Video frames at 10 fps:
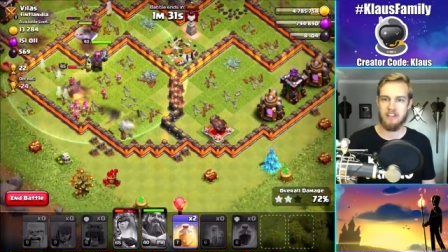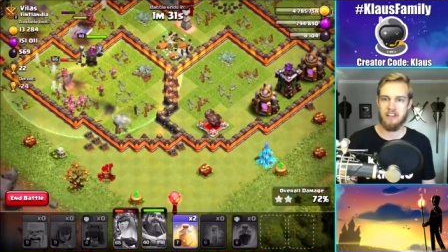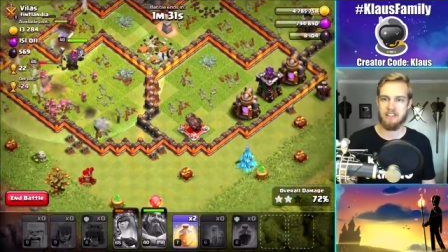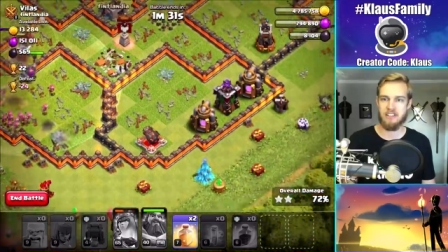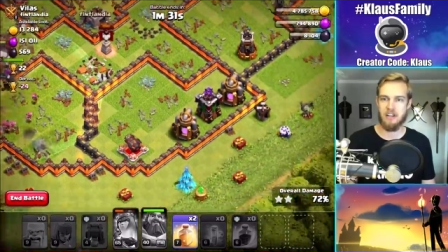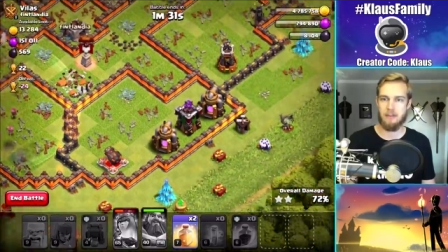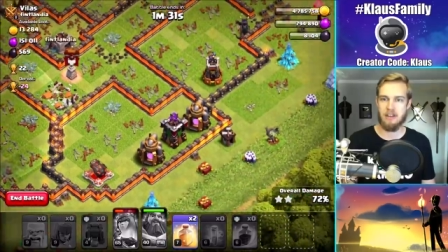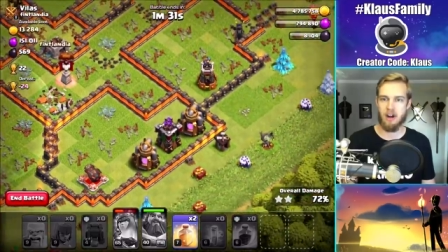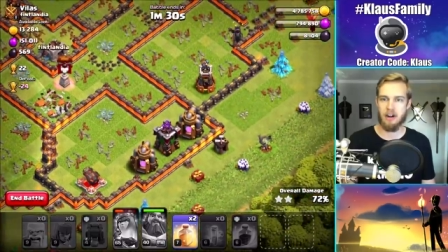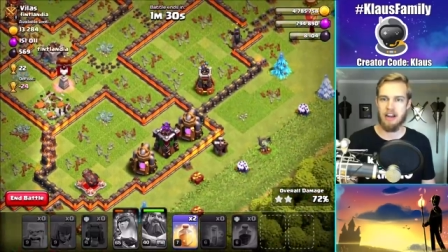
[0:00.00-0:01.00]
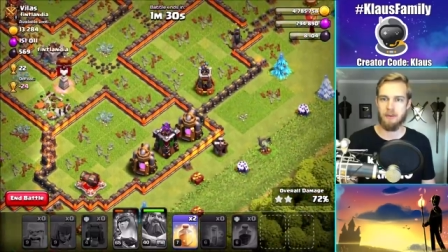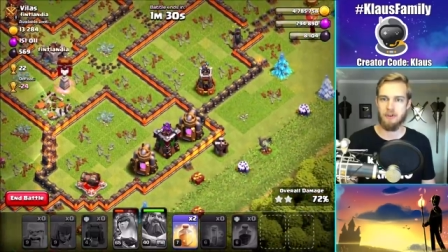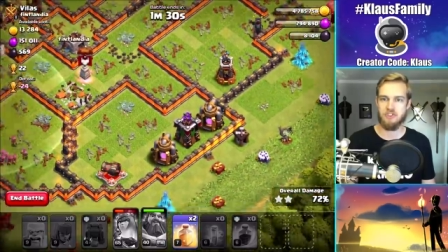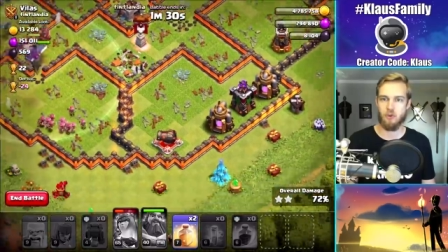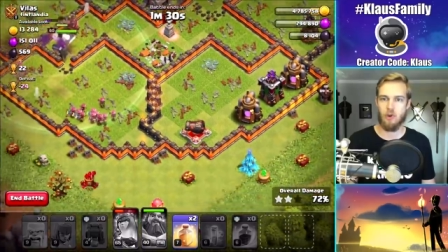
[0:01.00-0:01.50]
it, it's gonna be all right. Uh,
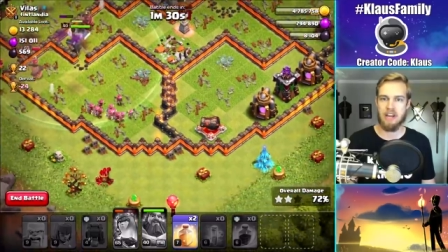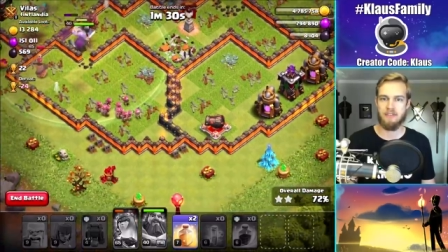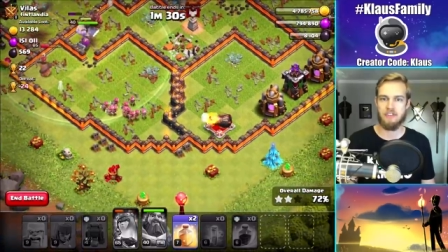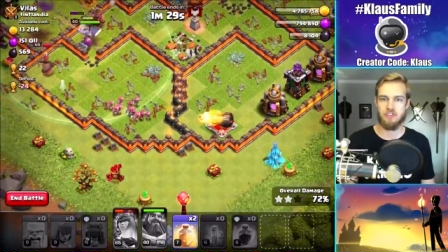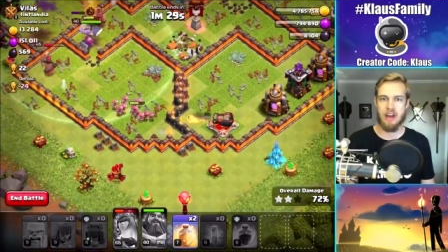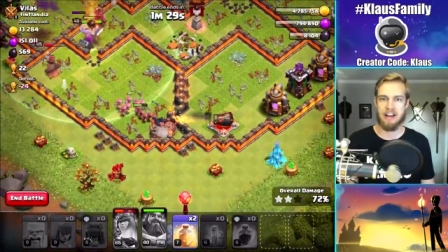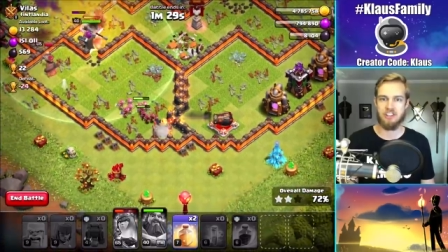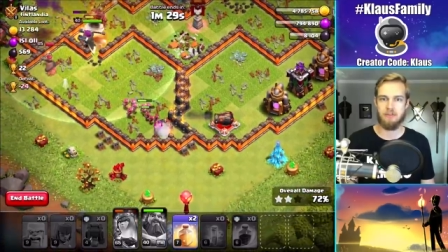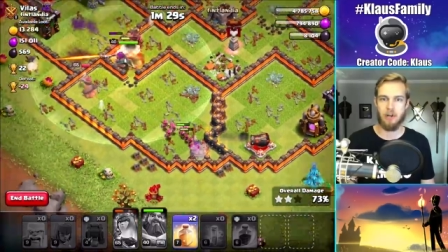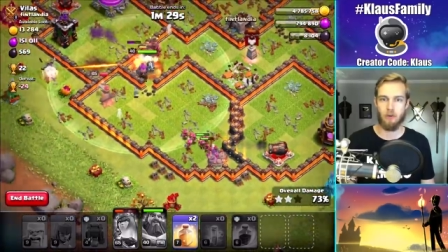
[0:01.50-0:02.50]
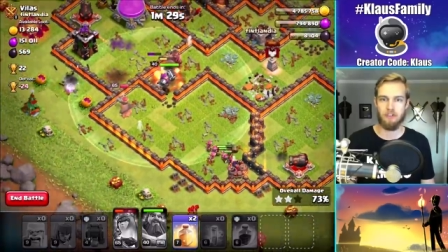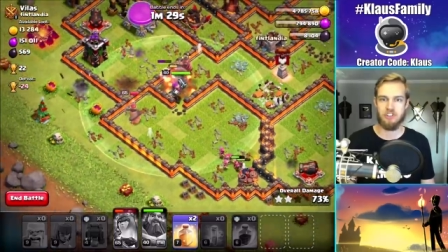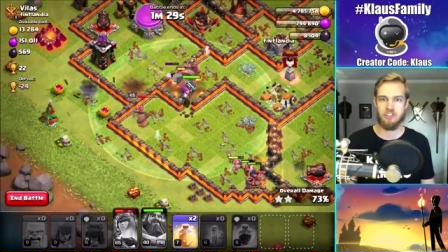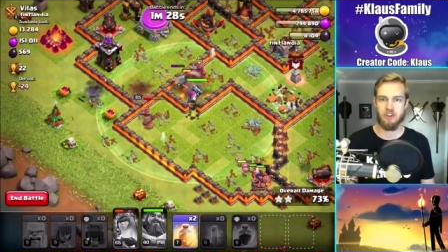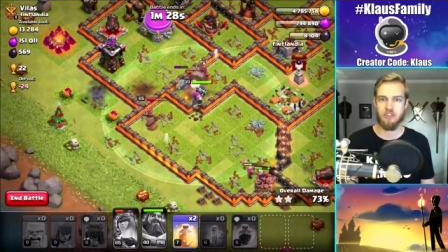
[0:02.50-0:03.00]
there's a ring of distraction, but hopefully
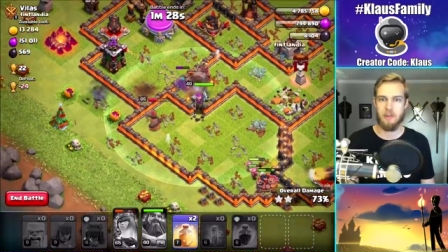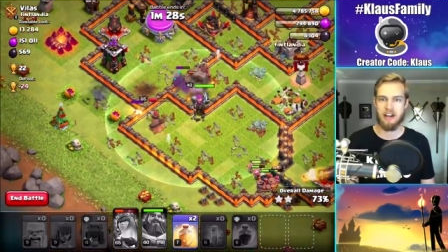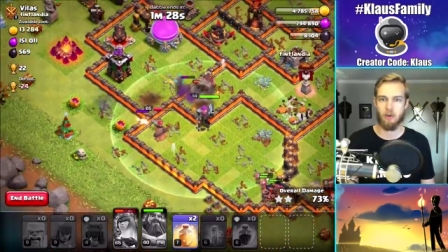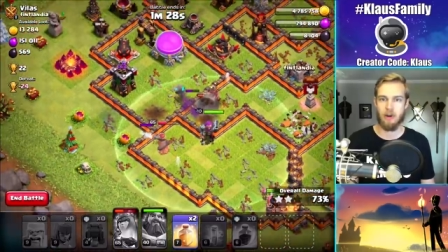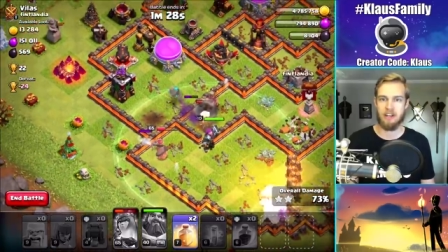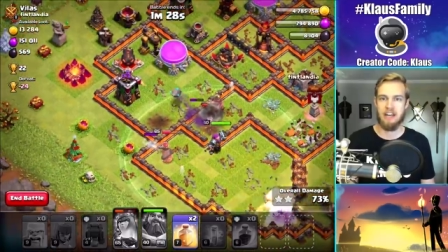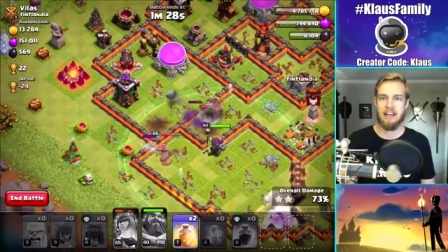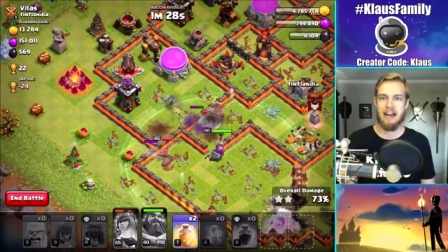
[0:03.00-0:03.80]
she turns back around.